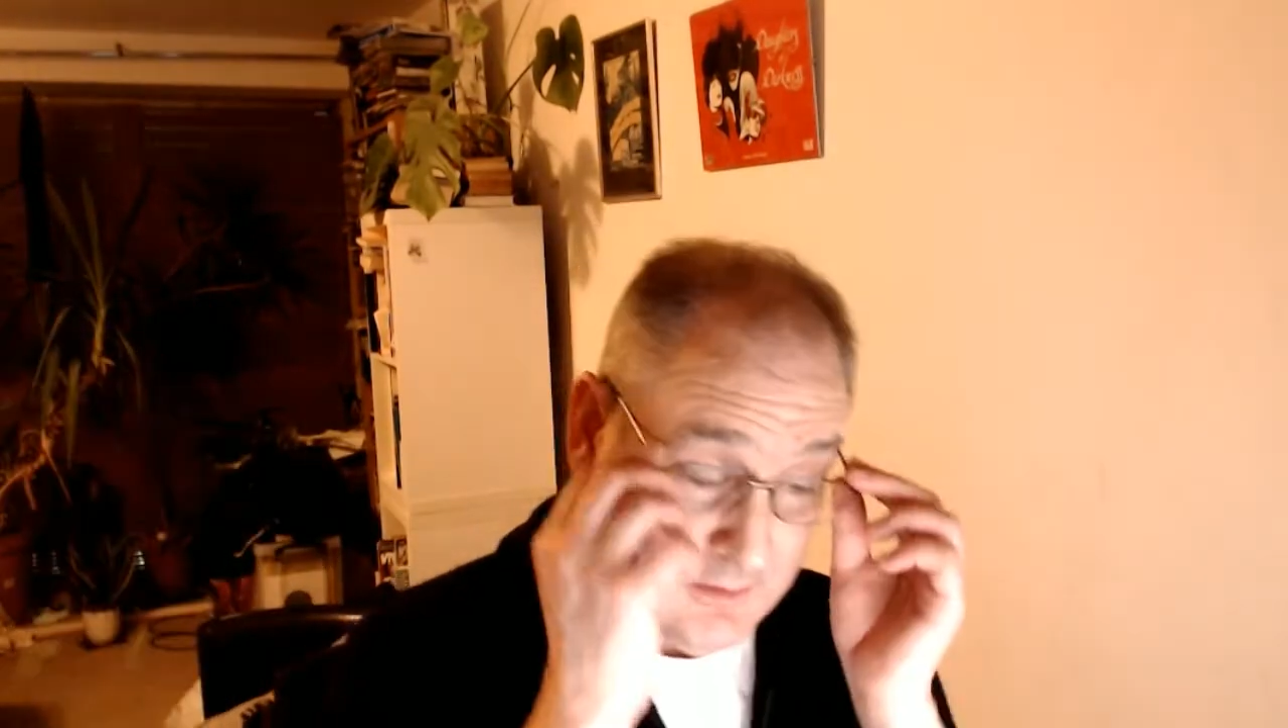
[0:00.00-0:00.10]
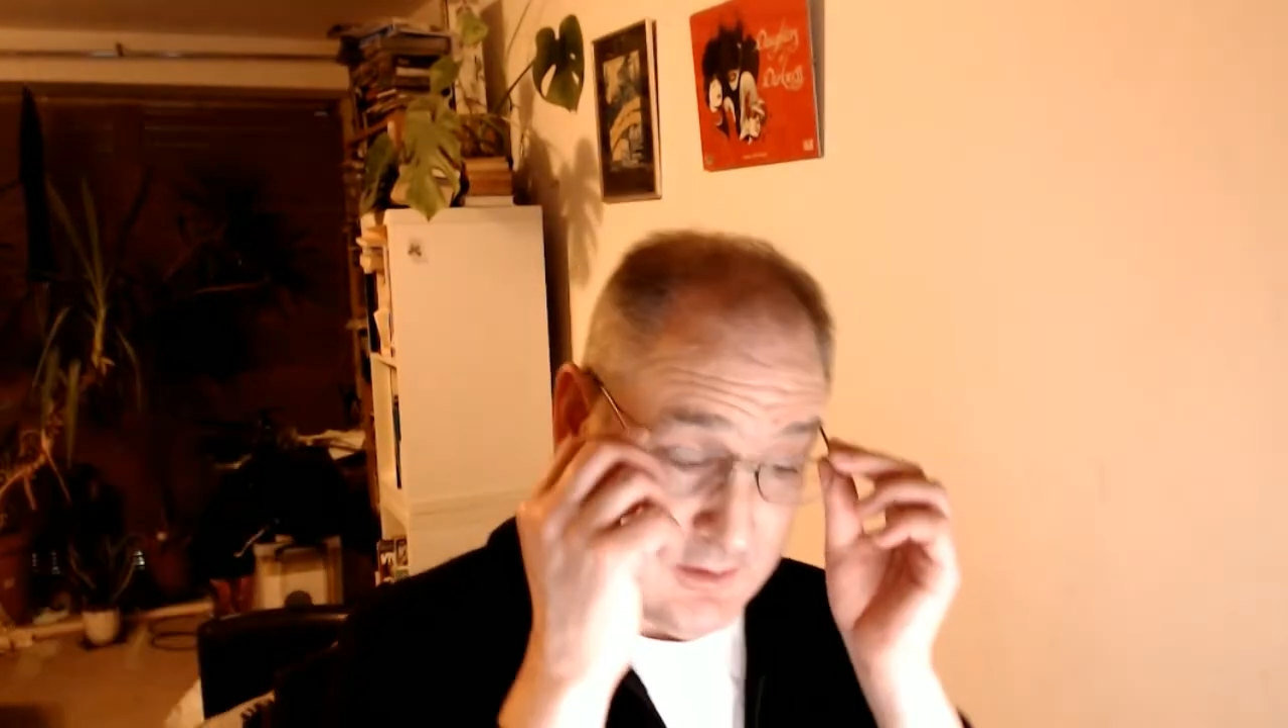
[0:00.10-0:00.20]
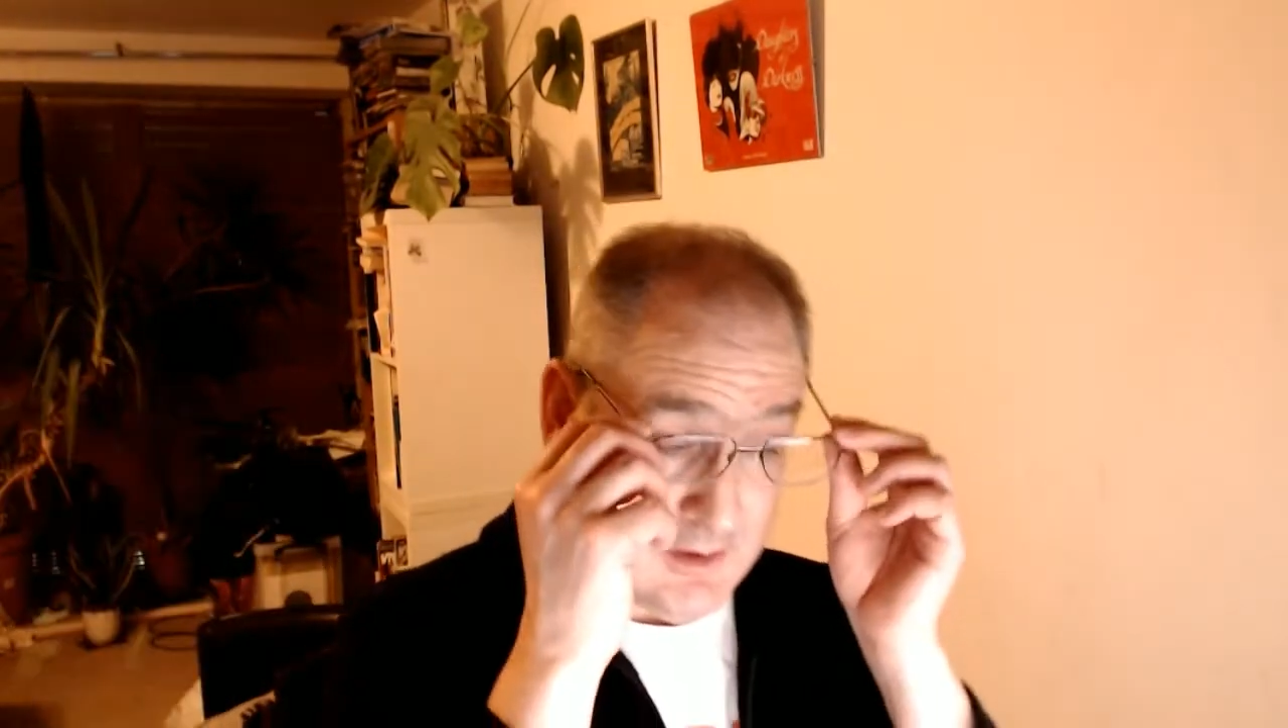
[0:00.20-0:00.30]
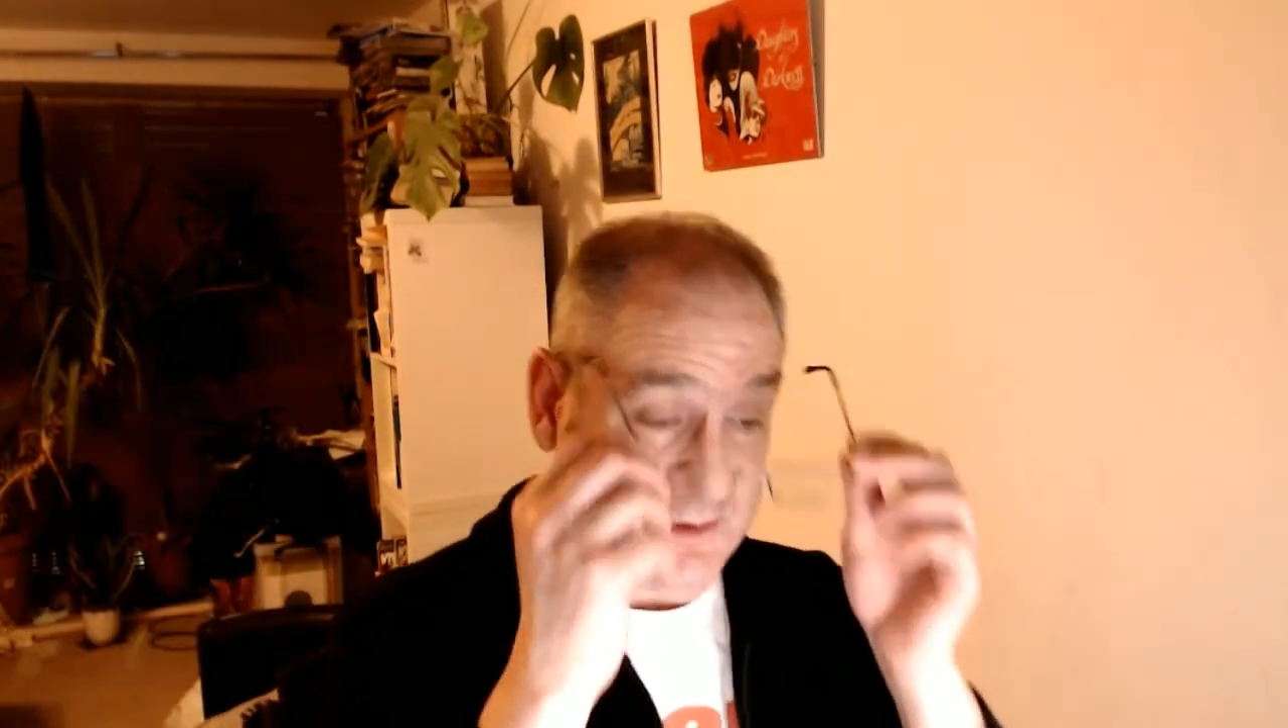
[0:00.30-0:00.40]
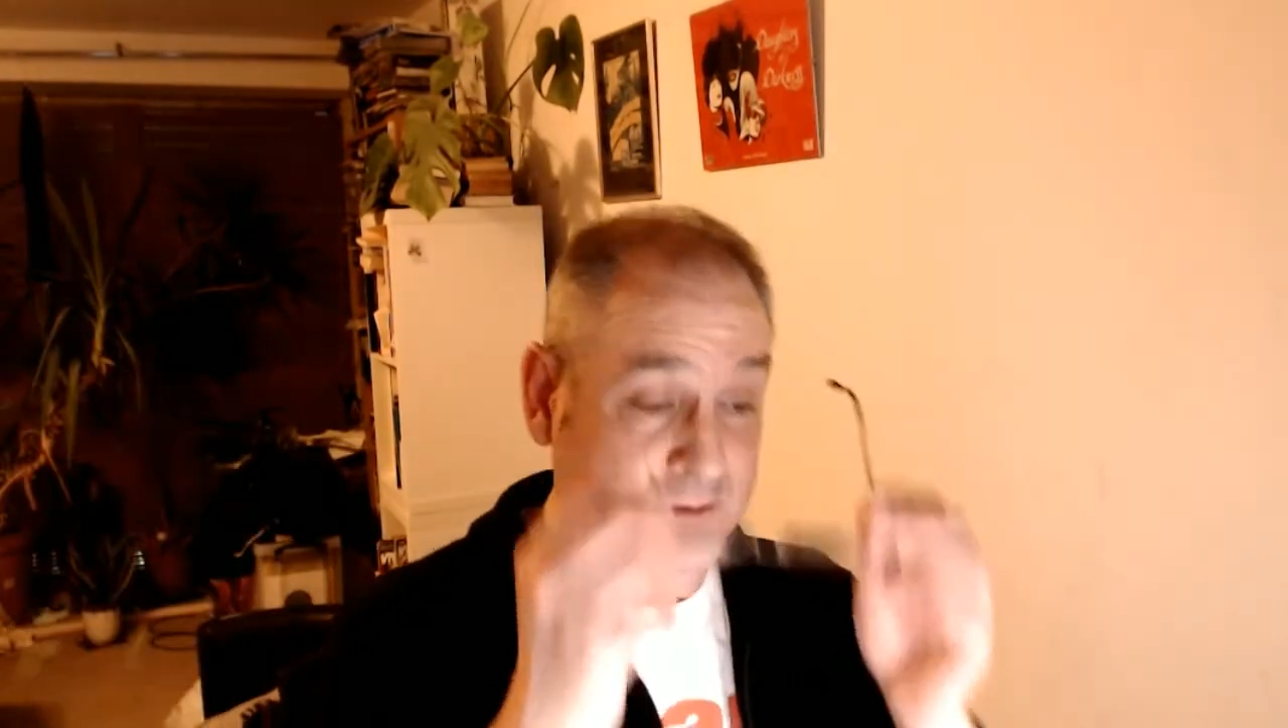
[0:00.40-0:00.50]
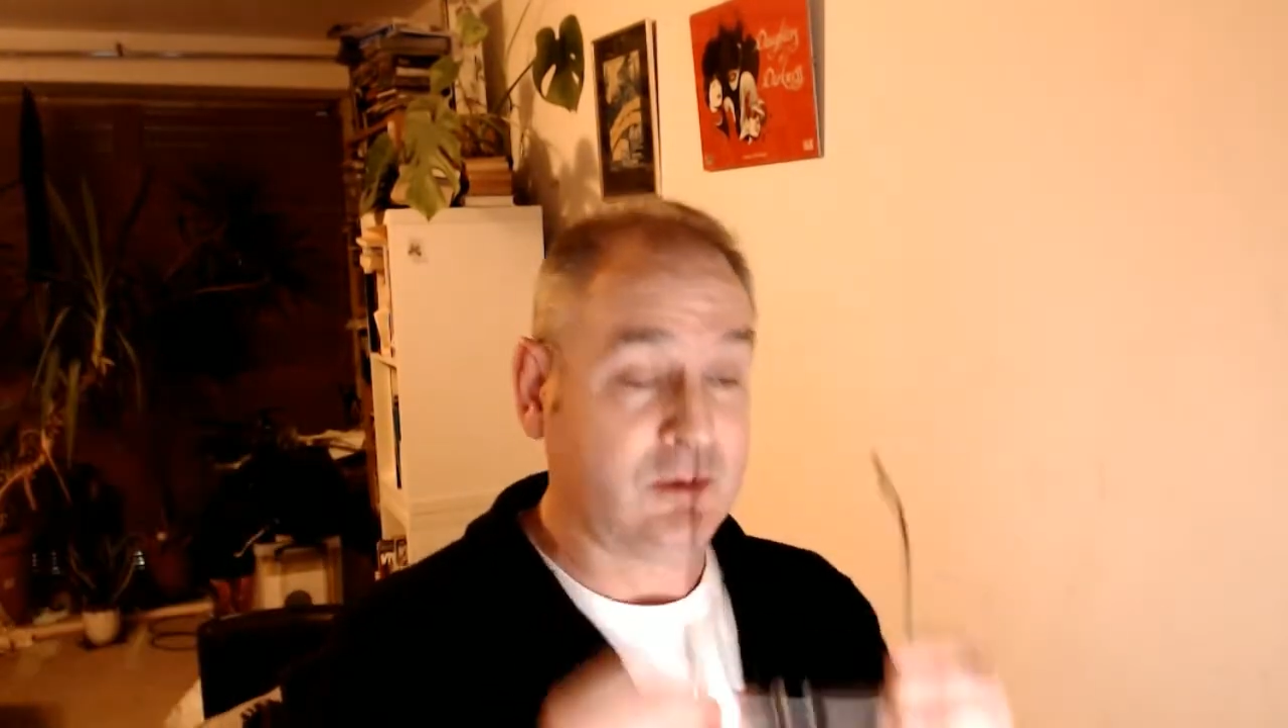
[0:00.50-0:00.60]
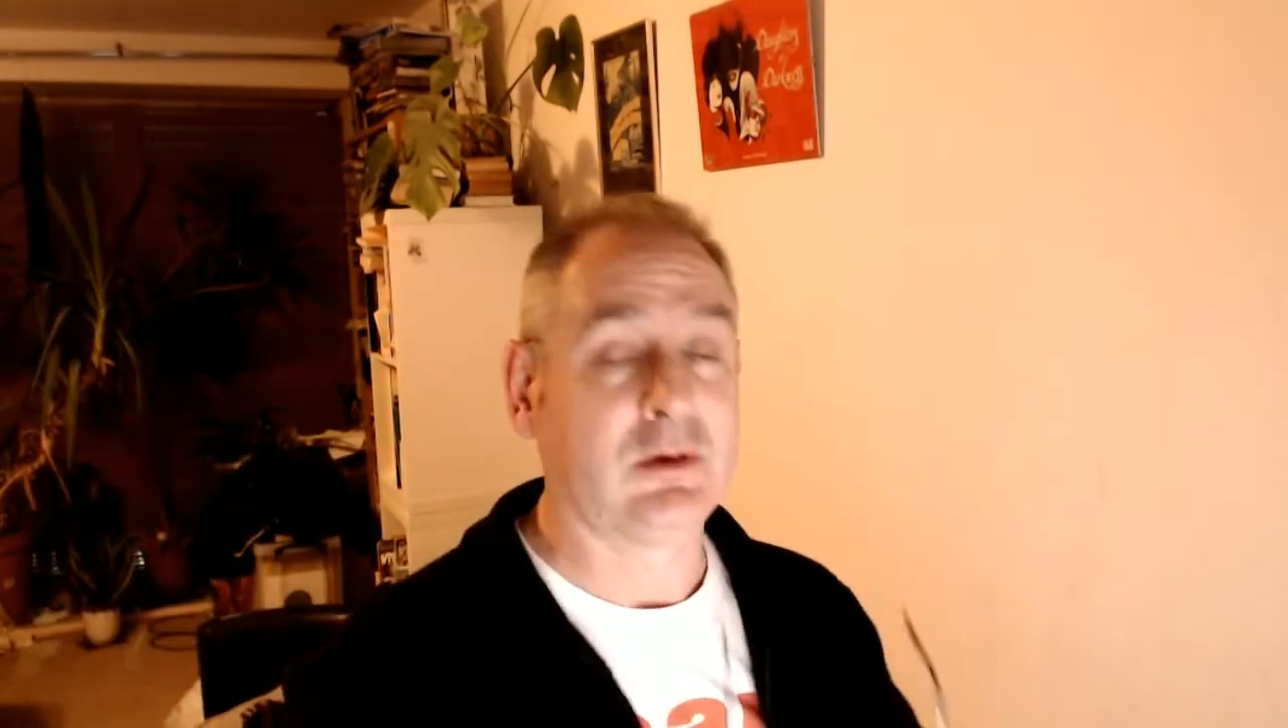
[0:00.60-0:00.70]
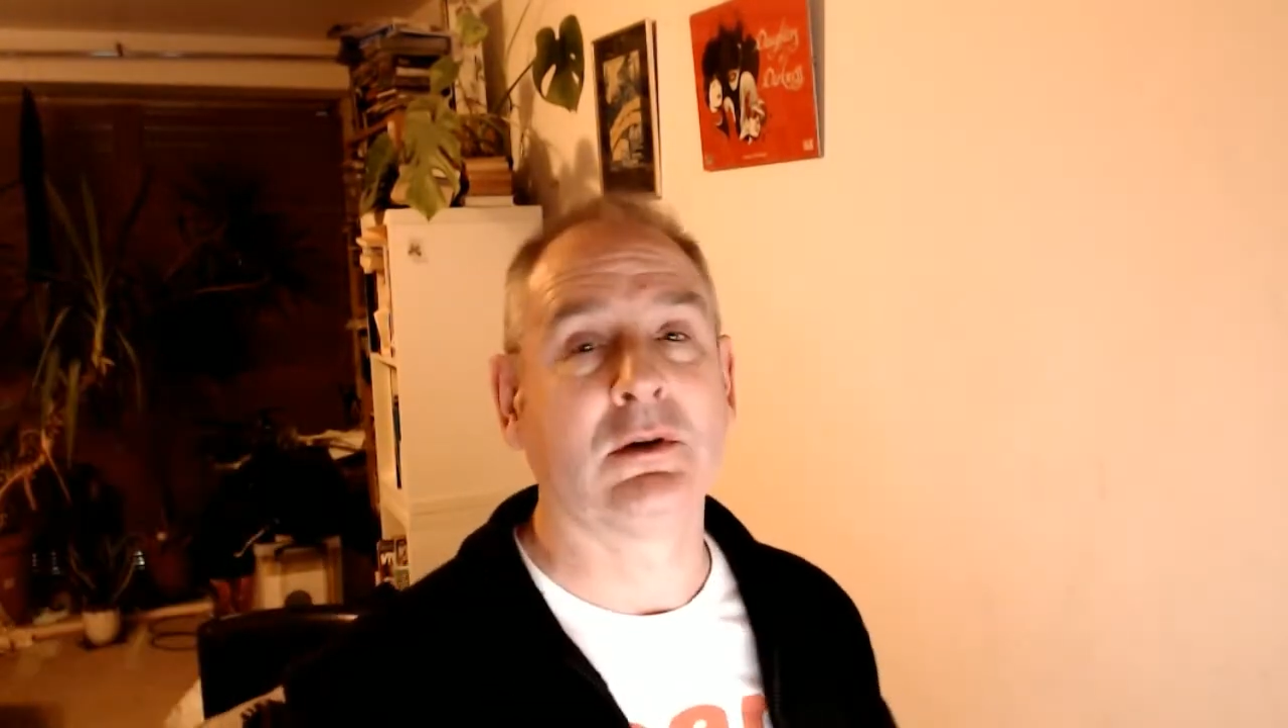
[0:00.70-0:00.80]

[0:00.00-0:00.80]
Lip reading: So